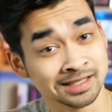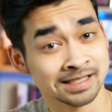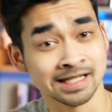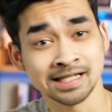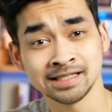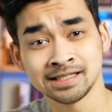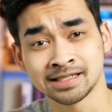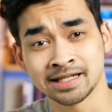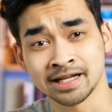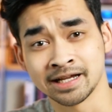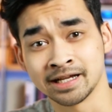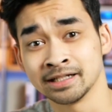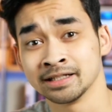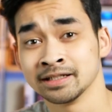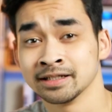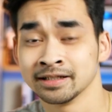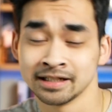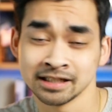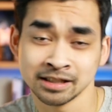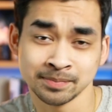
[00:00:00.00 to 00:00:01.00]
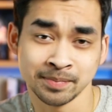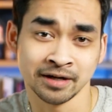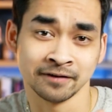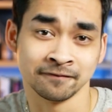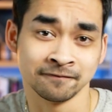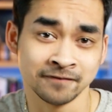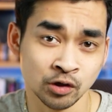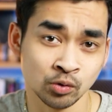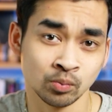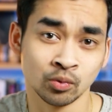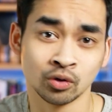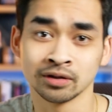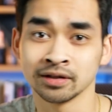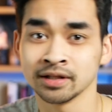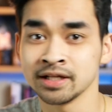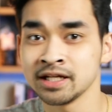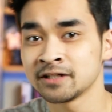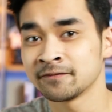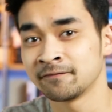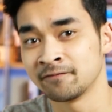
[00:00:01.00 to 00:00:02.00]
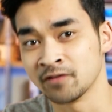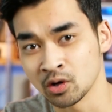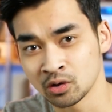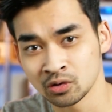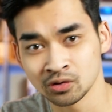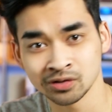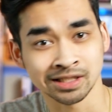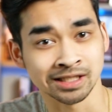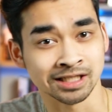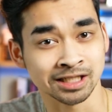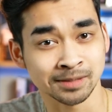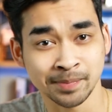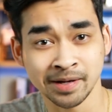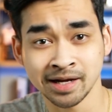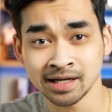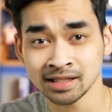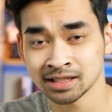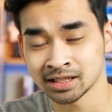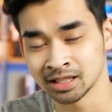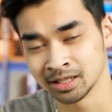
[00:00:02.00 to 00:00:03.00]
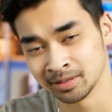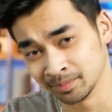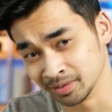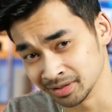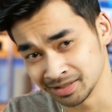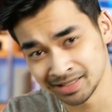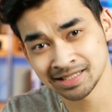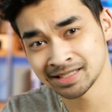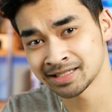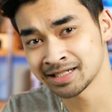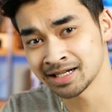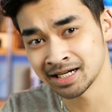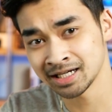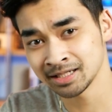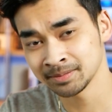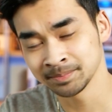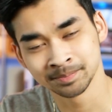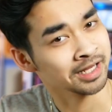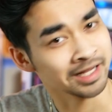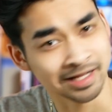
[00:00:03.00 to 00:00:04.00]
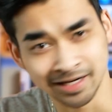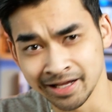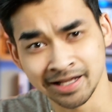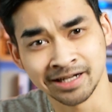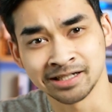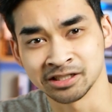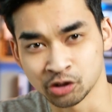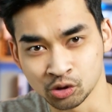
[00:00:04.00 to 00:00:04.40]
since then, there's been a few more leaked photos and specs, but this time, it ain't a